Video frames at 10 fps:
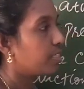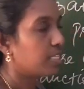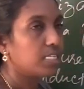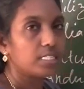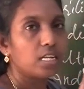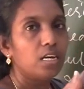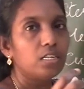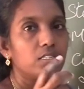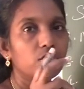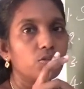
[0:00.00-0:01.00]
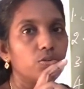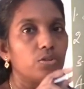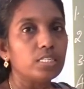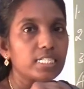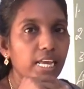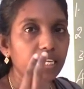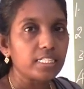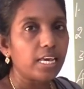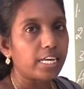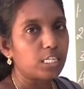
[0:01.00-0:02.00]
this, to take
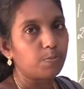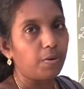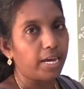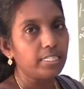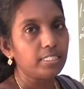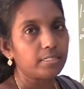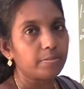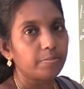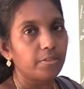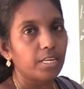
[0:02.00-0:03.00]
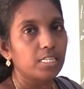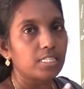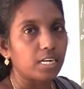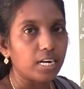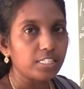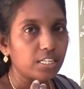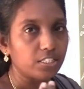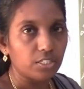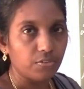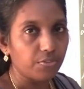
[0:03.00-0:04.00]
the explant,
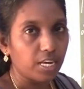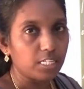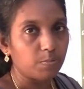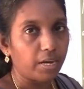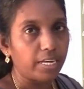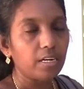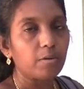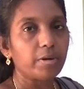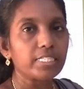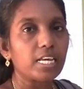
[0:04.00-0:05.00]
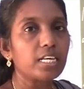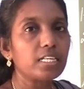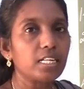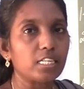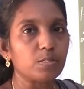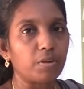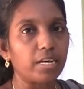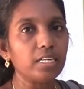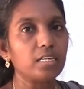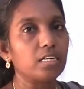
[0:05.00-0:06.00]
sterilization of the explant. By taking the
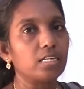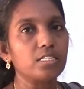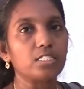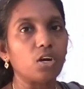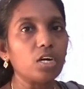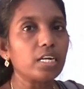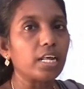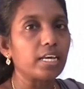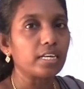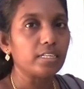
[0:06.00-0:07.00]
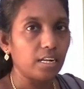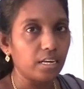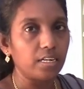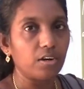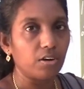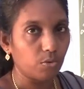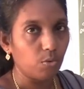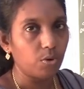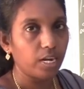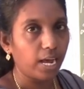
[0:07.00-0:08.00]
explant, it's not take it in our
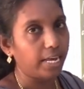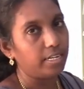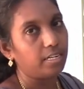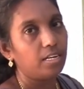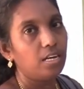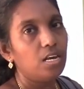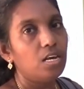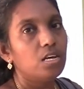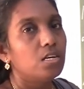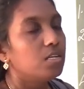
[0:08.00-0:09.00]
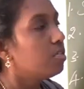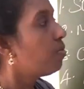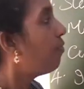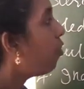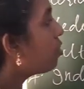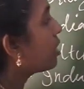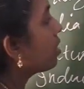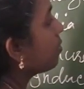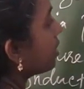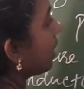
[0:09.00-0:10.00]
own hand.
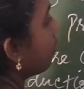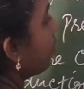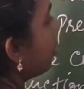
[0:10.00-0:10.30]
Forceps can be